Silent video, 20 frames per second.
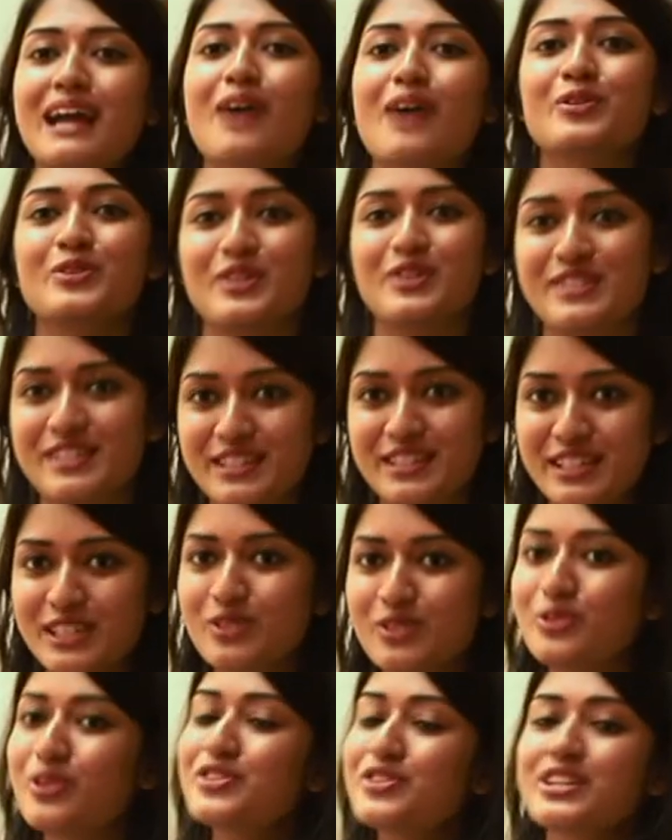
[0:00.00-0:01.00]
around your city.
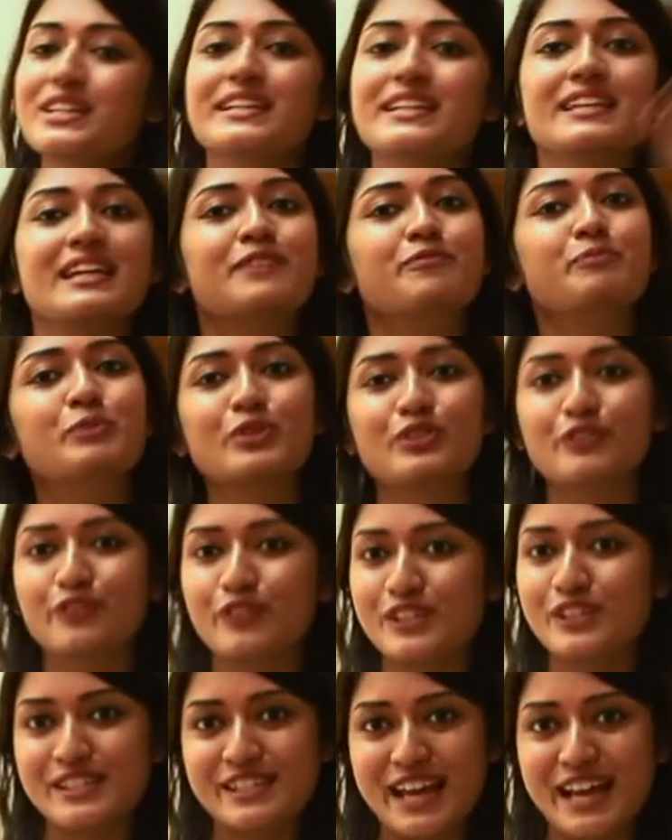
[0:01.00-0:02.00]
You don't really need
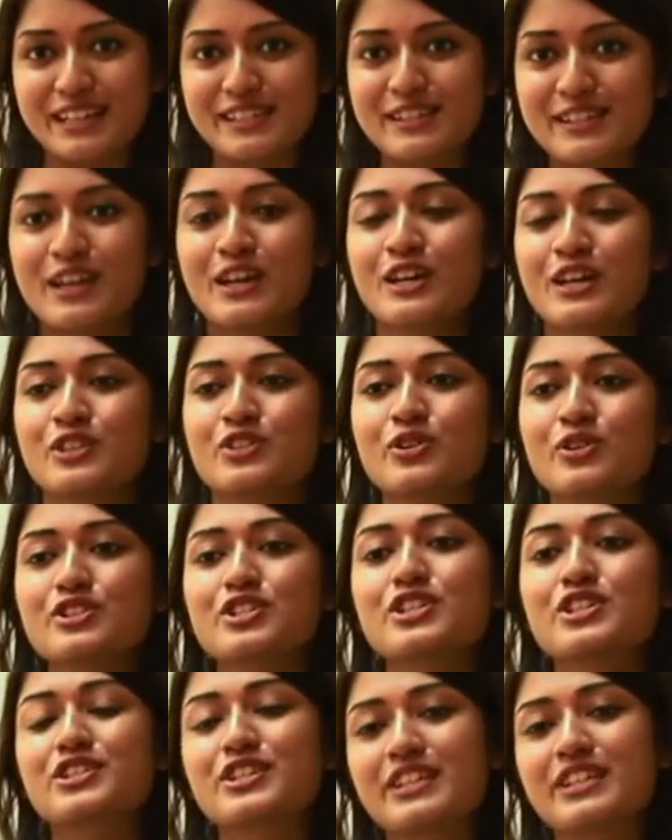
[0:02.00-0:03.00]
beautiful sets. So you
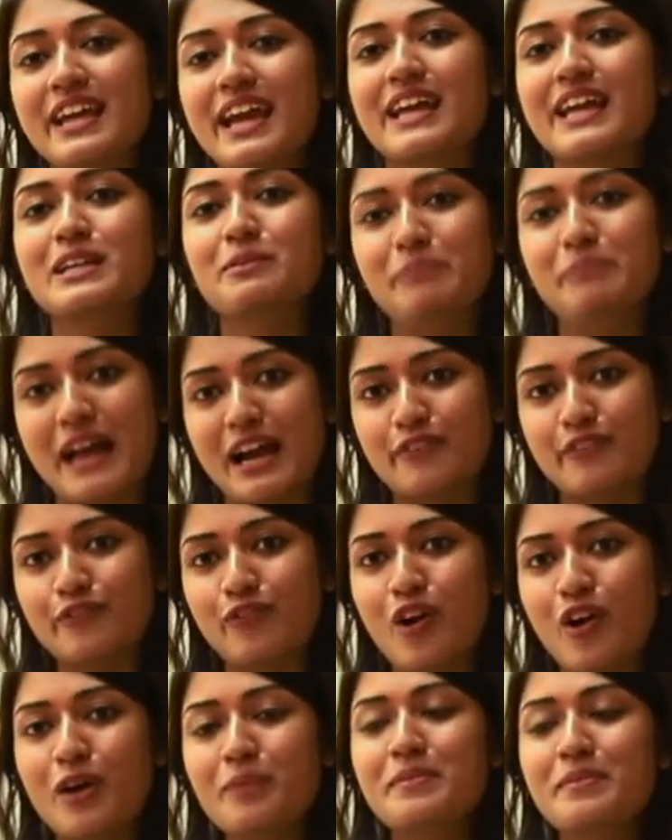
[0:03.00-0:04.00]
just create a
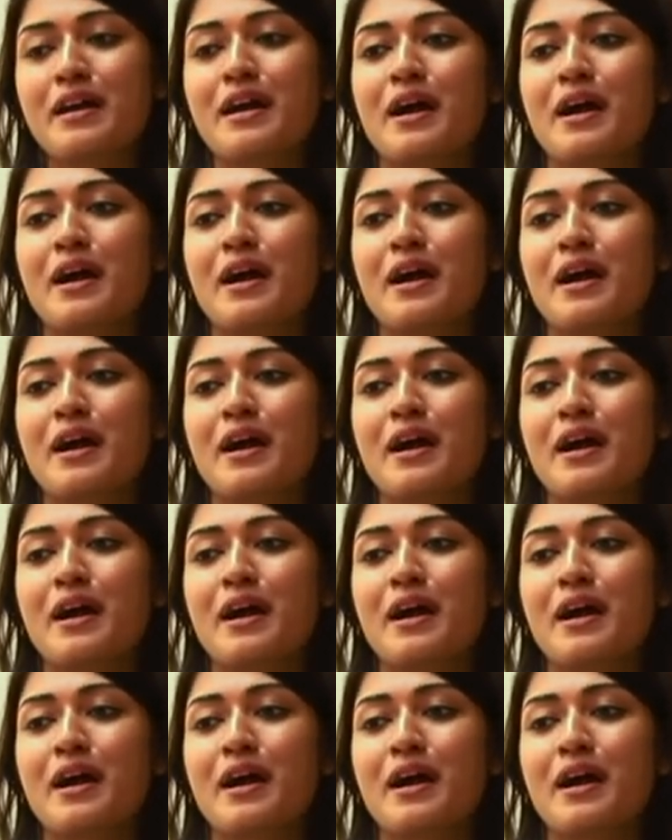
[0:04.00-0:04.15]
platform